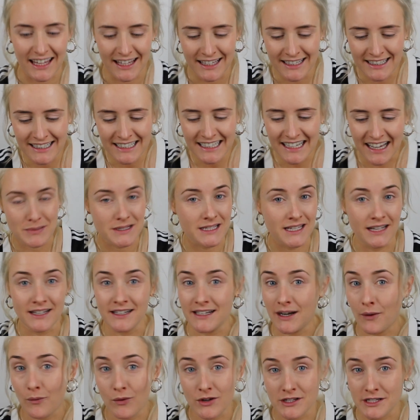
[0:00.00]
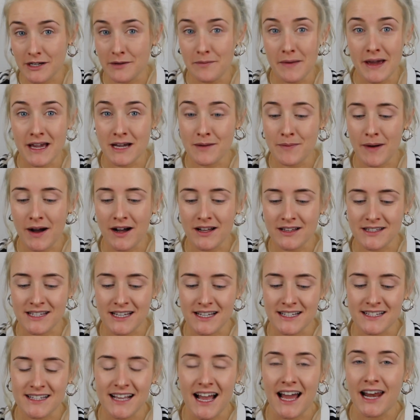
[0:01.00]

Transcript: I pretended I wasn't a makeup artist,